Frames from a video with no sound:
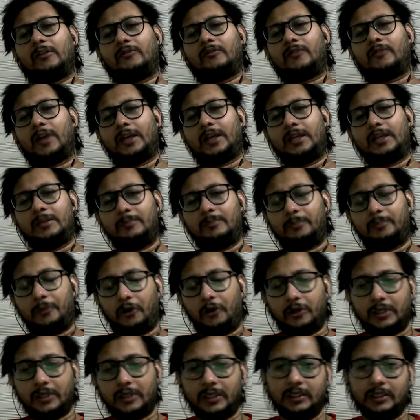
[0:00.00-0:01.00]
very
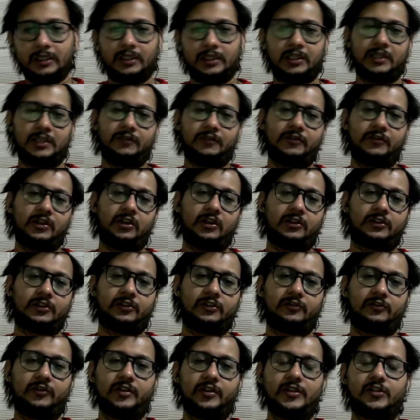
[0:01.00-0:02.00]
important
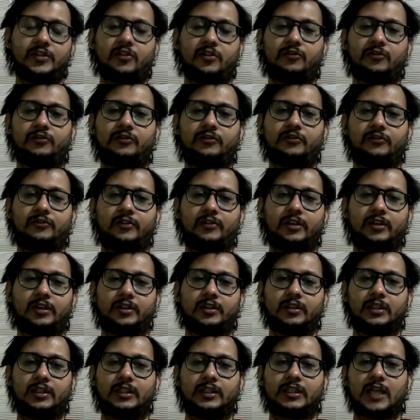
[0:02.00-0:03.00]
philosophers of
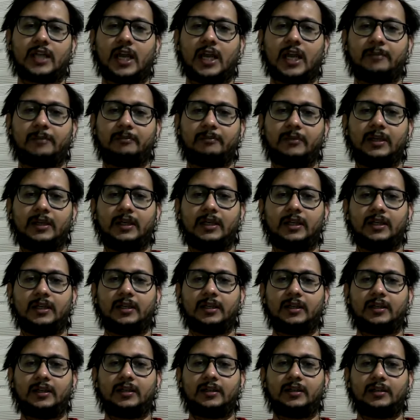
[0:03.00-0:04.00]
the time.
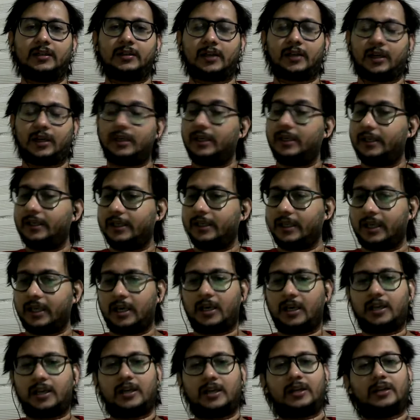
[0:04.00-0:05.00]
René
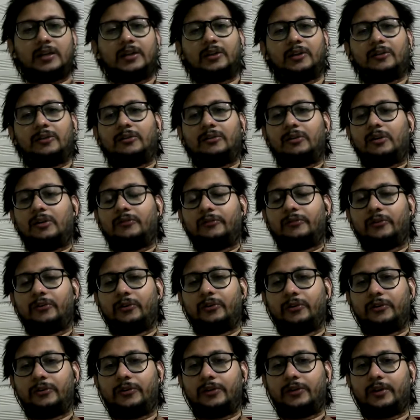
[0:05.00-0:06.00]
Descartes, of
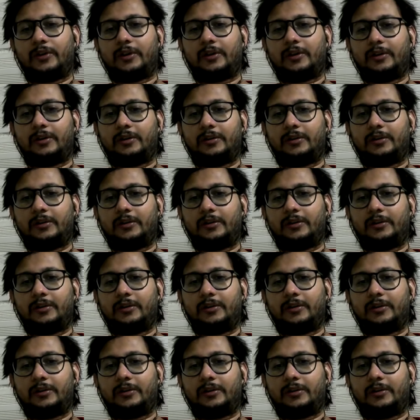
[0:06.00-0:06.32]
course,